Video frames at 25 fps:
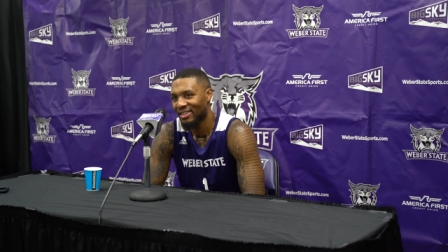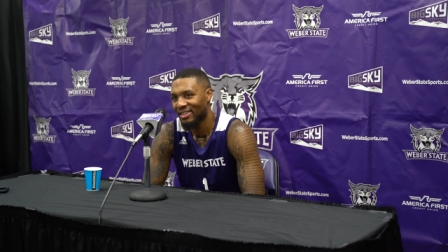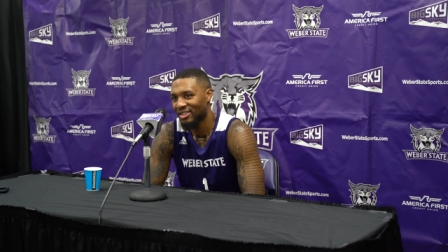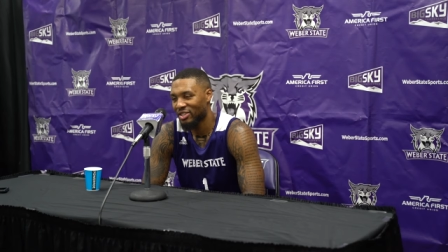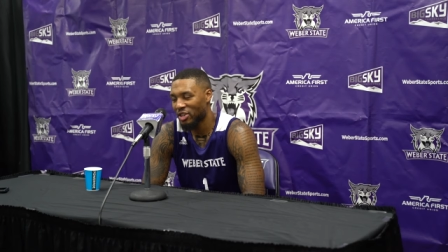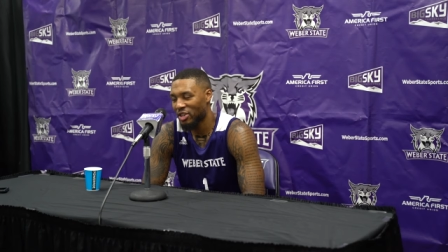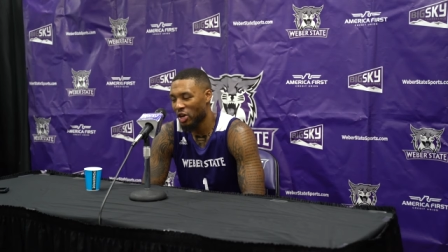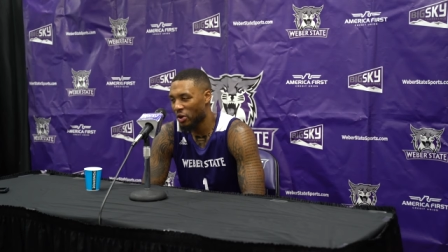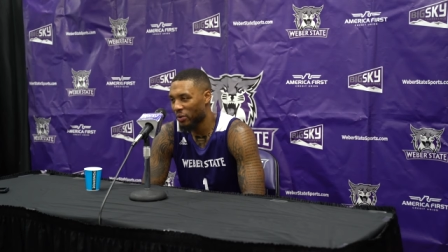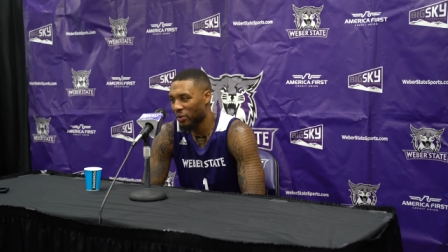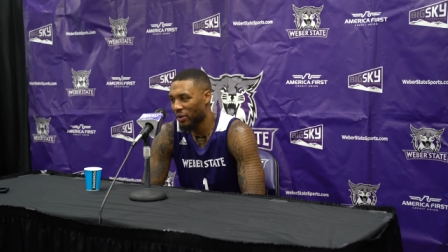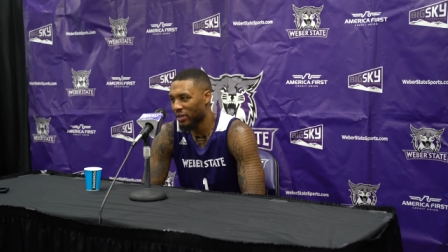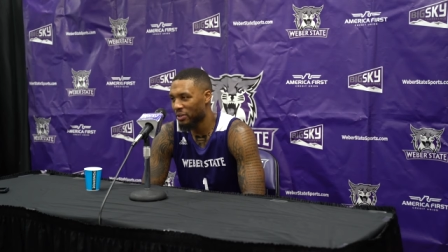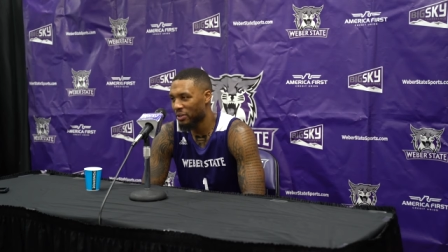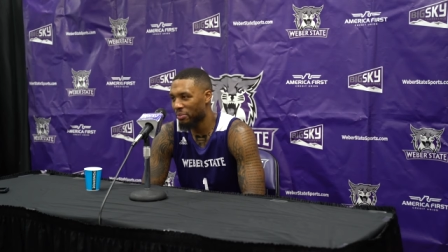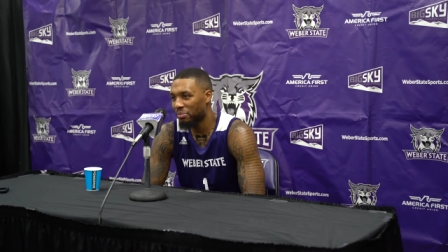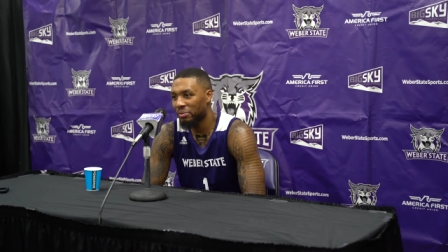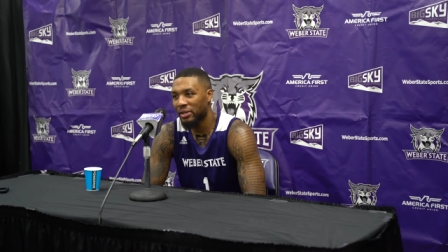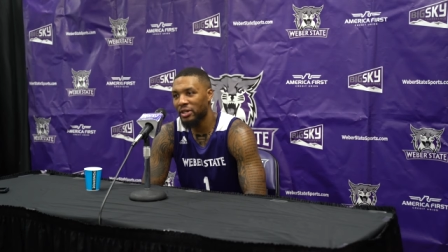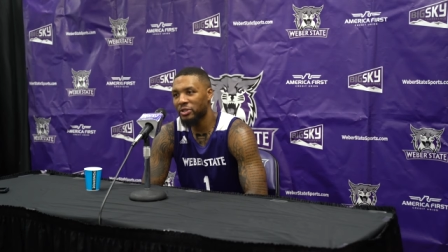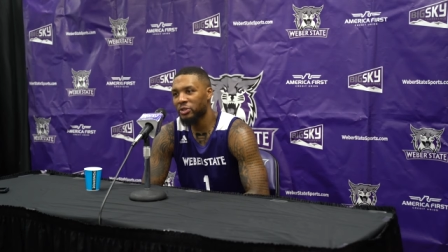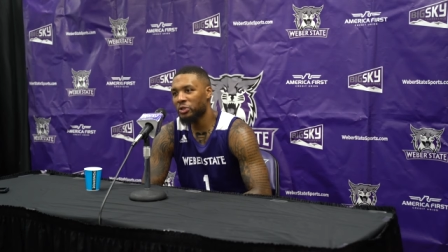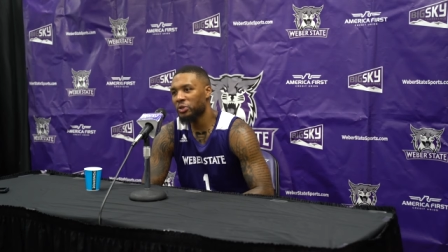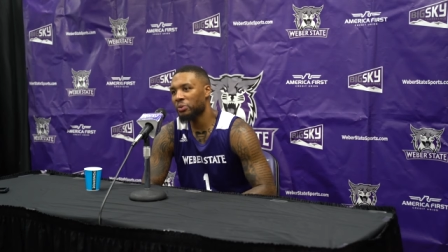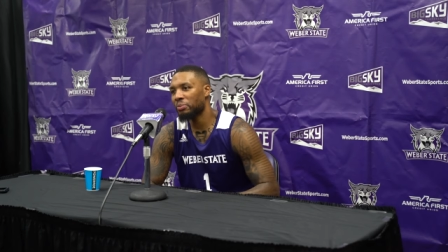It's always a
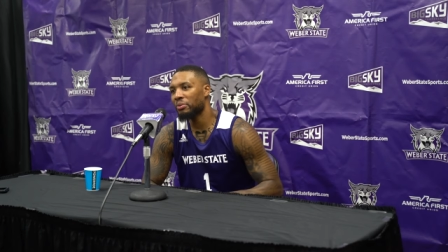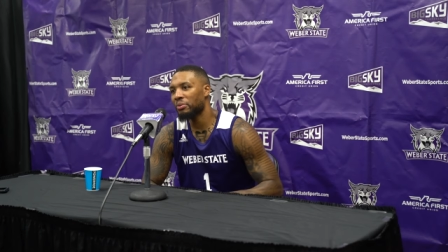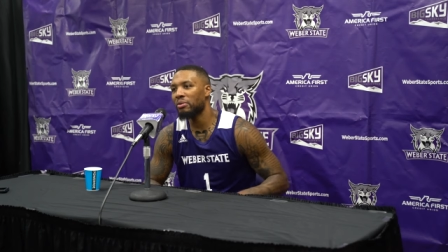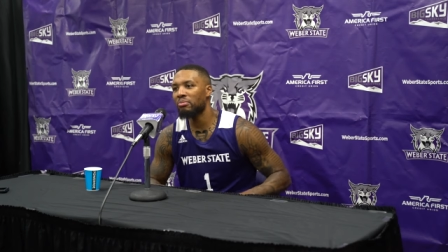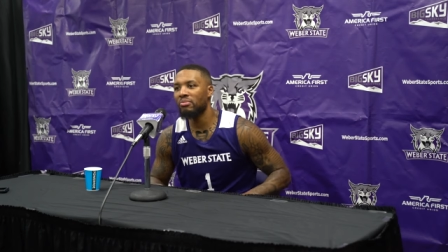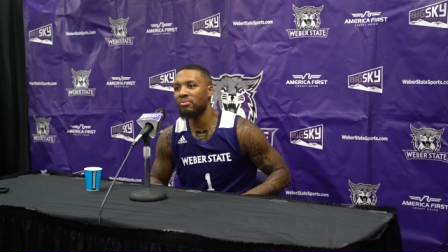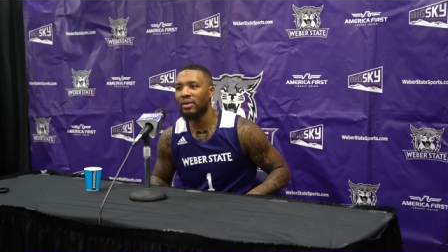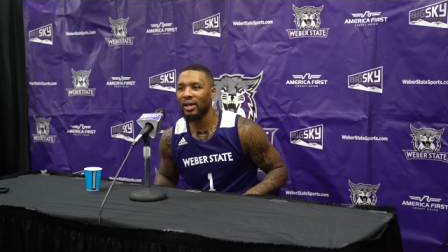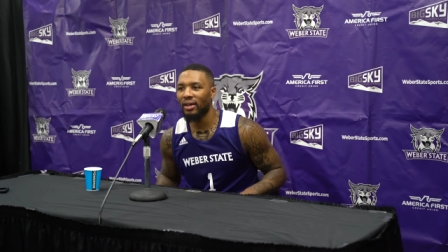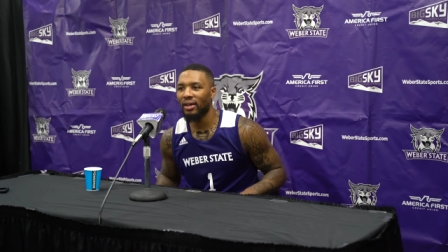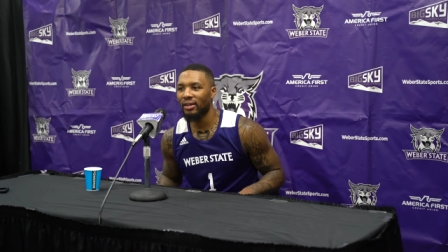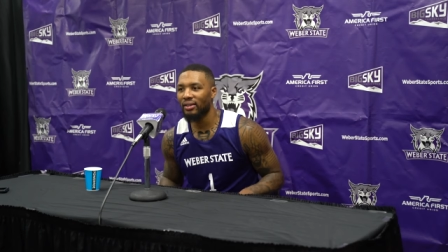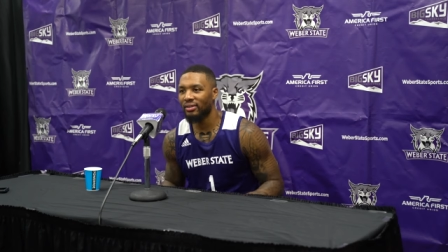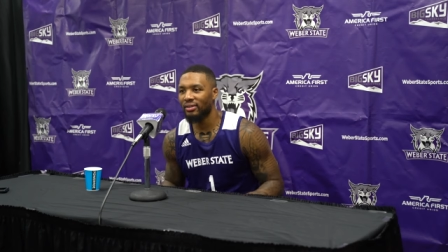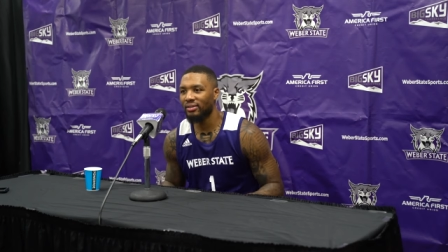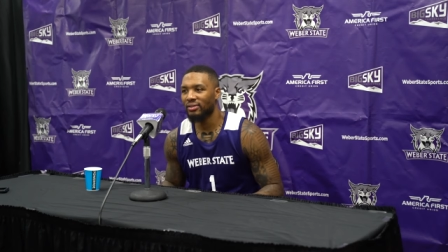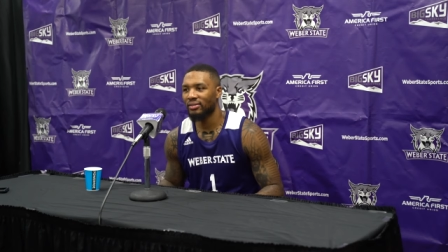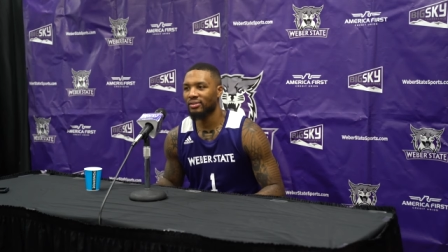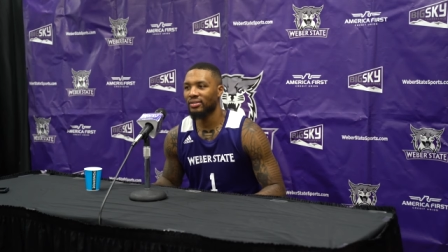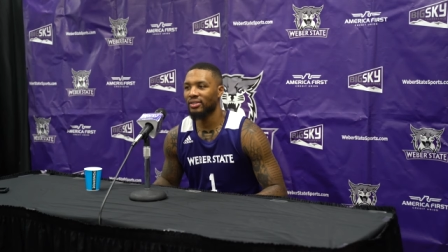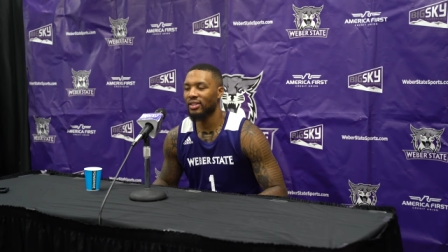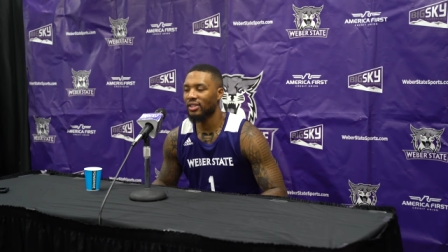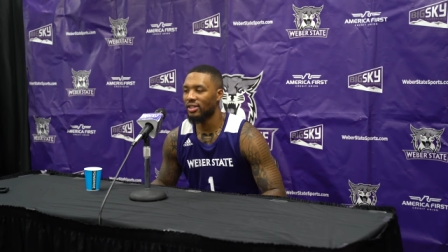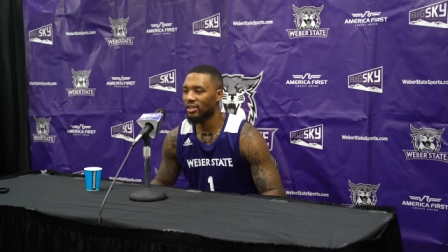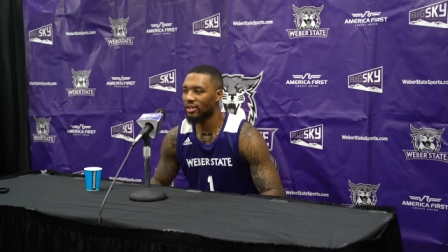pleasure to be back.
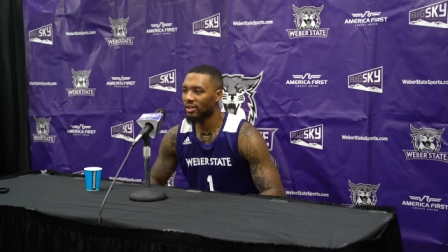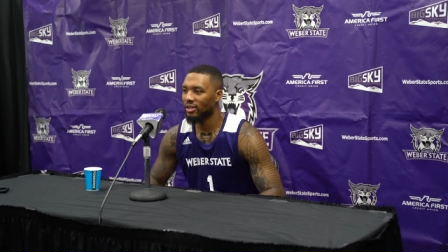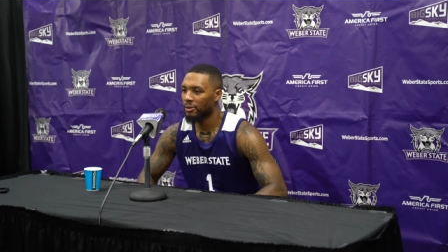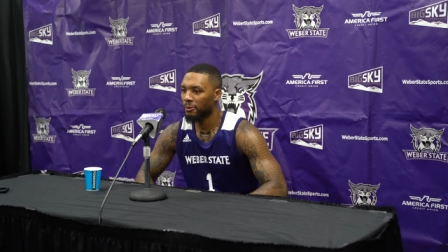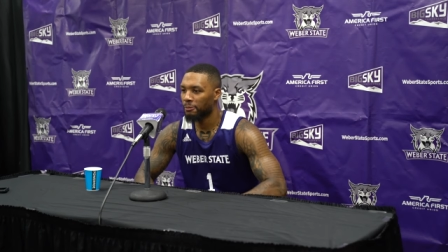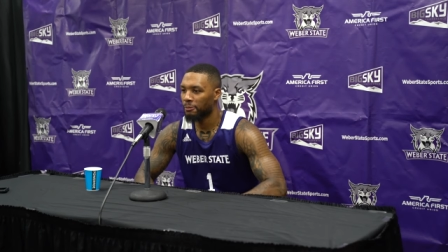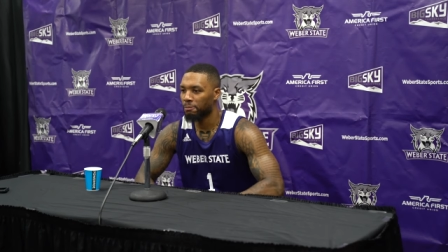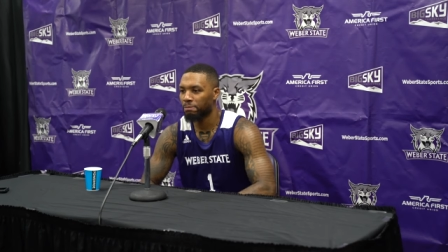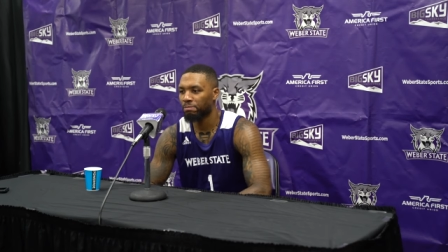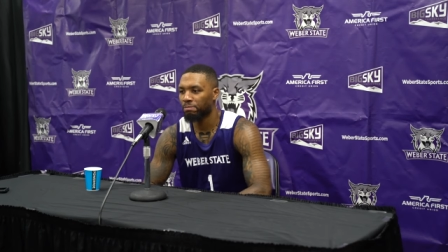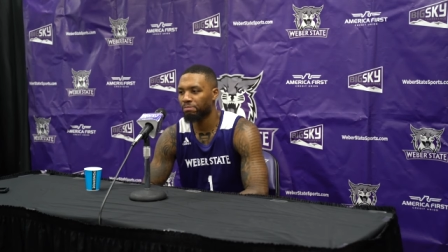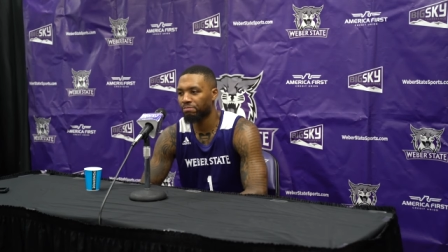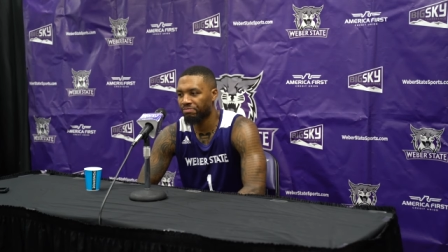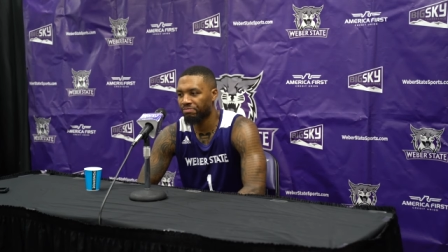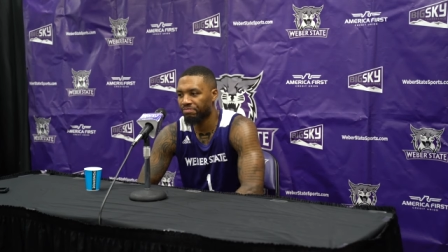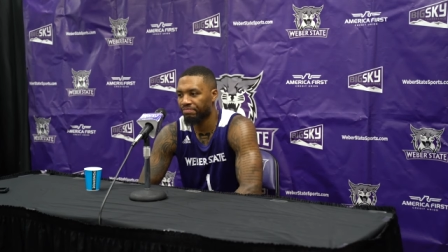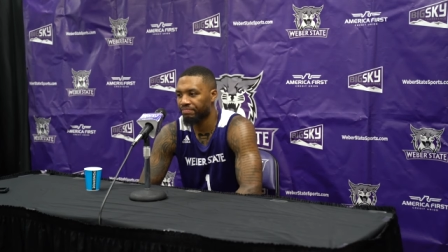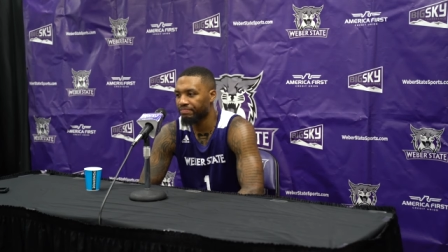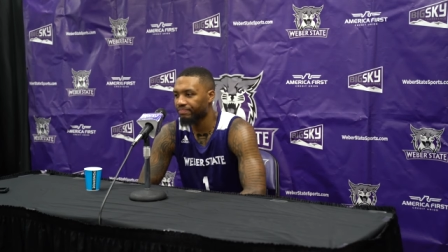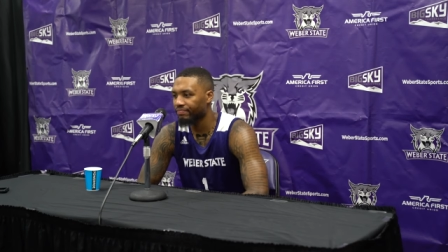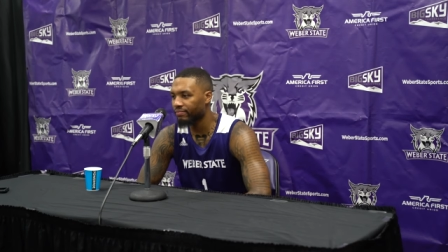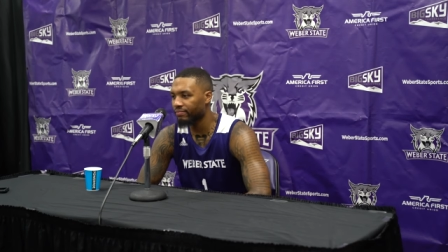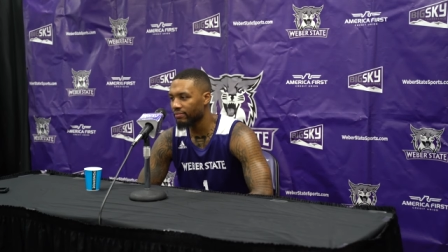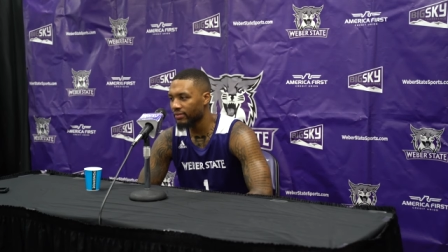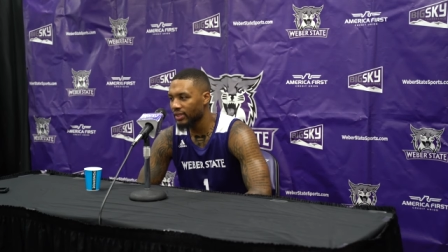
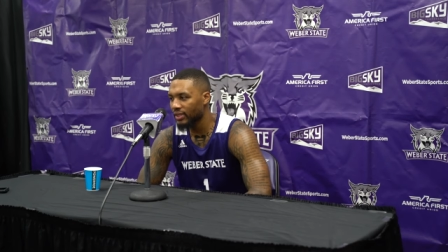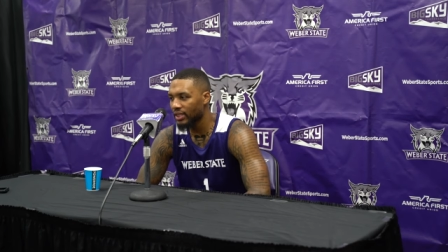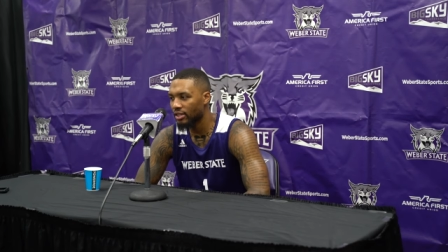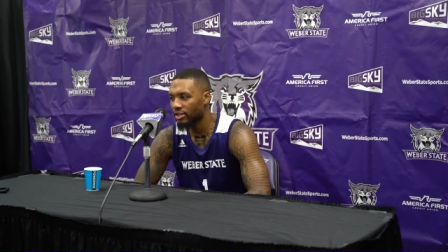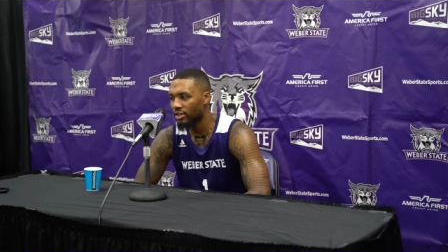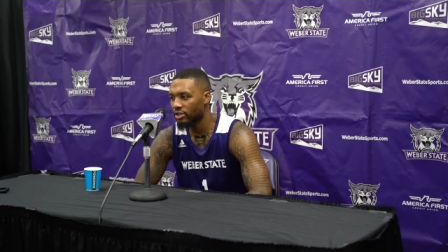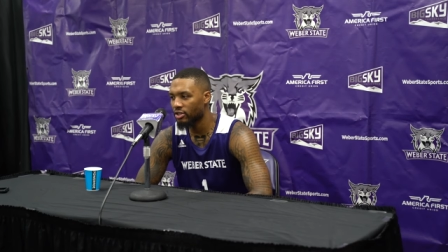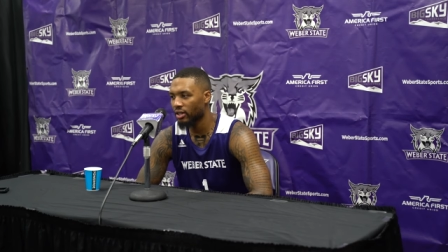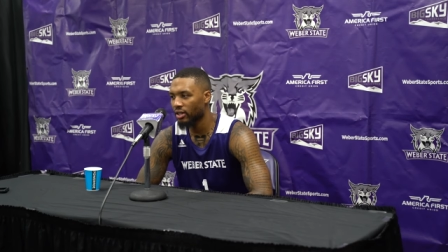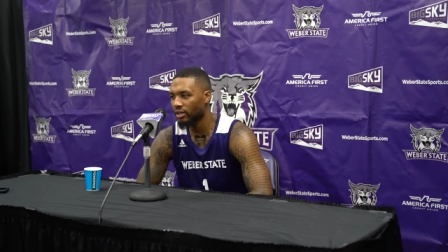Um,